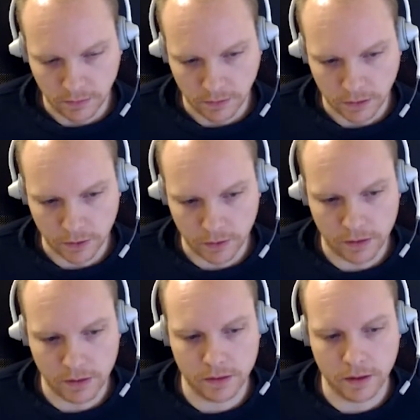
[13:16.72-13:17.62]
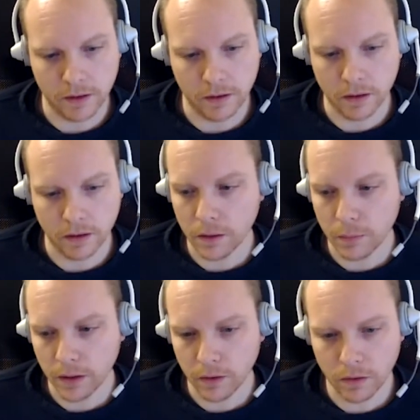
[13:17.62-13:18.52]
So this is taking a little
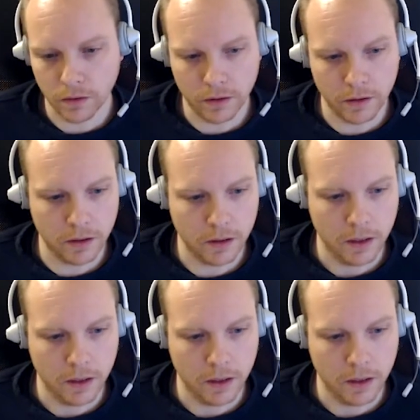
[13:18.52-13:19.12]
bit longer.